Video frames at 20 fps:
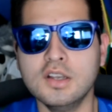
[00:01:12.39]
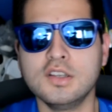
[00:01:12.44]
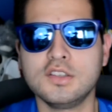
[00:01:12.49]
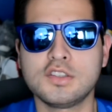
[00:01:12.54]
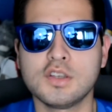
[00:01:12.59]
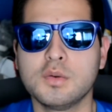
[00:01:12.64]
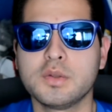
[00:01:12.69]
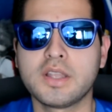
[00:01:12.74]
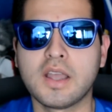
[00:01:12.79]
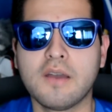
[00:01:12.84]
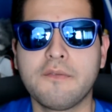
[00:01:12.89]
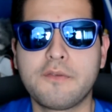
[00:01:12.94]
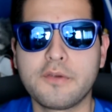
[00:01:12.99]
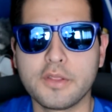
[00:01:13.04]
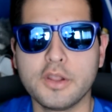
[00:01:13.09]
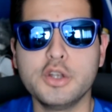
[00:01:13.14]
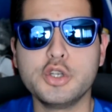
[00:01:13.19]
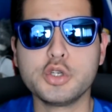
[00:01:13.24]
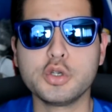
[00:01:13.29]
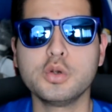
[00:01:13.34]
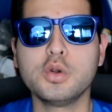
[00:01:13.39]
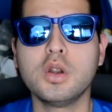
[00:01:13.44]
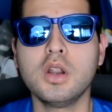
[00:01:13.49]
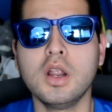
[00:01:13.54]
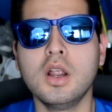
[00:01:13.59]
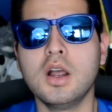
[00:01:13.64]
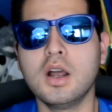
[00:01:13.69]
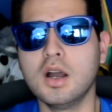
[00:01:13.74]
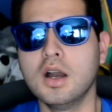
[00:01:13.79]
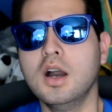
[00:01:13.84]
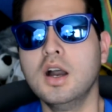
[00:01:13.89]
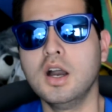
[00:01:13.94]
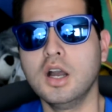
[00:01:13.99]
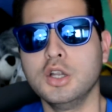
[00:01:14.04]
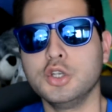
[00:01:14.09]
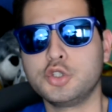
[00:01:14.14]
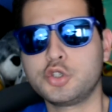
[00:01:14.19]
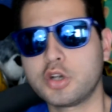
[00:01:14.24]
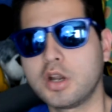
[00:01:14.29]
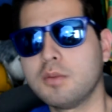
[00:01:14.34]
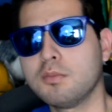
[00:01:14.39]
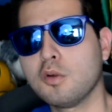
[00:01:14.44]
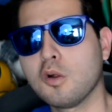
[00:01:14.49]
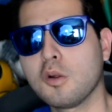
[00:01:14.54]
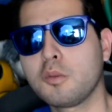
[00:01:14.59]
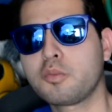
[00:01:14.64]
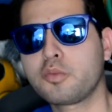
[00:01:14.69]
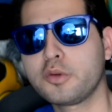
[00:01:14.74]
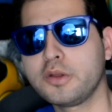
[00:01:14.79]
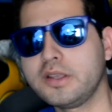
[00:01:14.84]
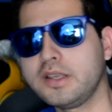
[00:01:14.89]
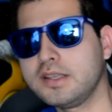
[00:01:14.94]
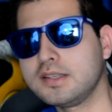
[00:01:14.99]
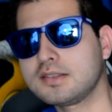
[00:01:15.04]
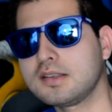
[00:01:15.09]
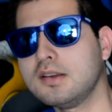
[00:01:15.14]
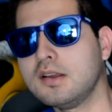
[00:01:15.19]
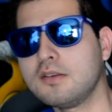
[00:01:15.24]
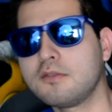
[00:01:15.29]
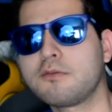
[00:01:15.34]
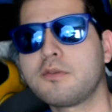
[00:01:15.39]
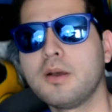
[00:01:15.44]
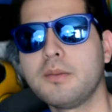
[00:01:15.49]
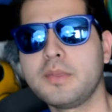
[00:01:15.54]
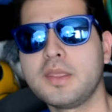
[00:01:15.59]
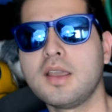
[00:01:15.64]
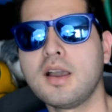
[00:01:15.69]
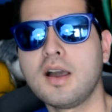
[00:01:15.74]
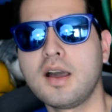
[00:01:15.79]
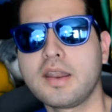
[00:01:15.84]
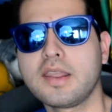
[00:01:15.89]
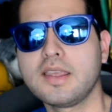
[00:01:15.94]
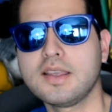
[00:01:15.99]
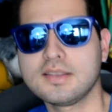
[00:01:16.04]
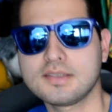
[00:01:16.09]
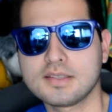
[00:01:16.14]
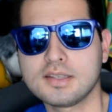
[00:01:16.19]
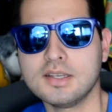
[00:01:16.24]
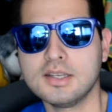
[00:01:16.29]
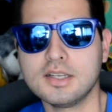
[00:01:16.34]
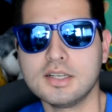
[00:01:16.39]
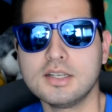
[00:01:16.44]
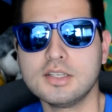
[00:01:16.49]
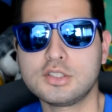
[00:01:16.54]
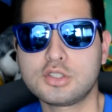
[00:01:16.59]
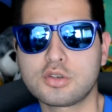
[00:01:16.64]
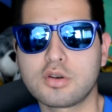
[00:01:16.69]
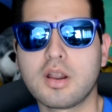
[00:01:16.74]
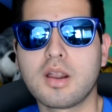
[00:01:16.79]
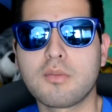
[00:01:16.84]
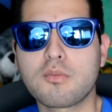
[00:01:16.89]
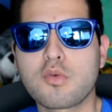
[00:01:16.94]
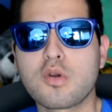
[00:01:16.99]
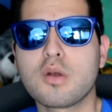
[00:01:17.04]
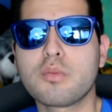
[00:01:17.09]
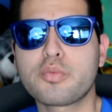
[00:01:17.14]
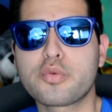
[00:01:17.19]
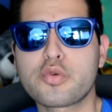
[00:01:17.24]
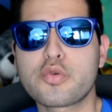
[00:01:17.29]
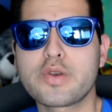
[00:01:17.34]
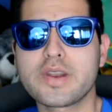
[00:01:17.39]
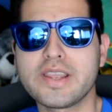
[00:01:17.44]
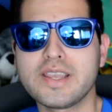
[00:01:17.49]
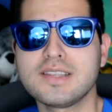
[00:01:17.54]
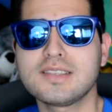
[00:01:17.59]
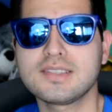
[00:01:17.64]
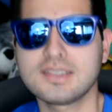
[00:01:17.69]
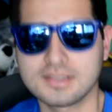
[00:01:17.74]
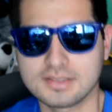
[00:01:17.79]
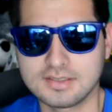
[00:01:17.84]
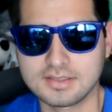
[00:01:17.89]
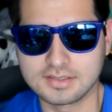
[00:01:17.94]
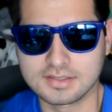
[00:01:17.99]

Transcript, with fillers: So without further ado, uh, drum roll please from the audience, uh, drum roll please.